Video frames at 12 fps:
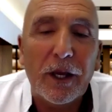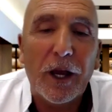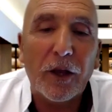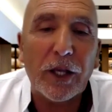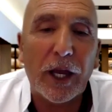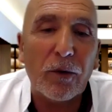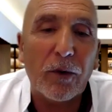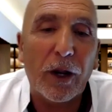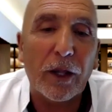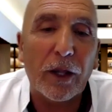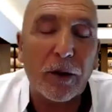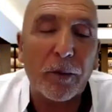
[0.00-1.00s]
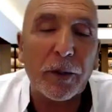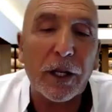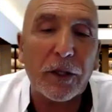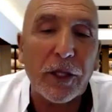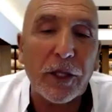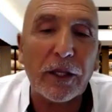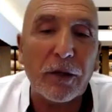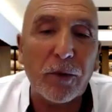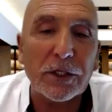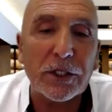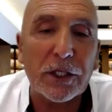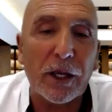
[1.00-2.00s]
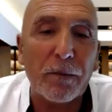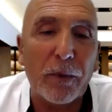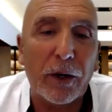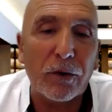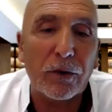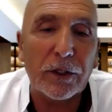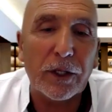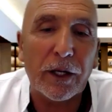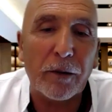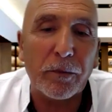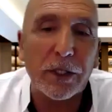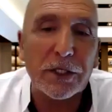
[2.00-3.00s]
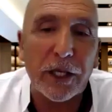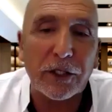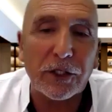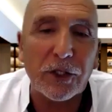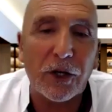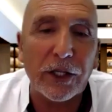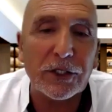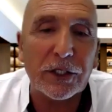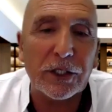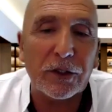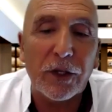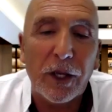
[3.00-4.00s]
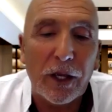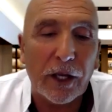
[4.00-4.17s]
Okay, right, I'm going to thank you once again, Beryl, and I'm going to say good night to you,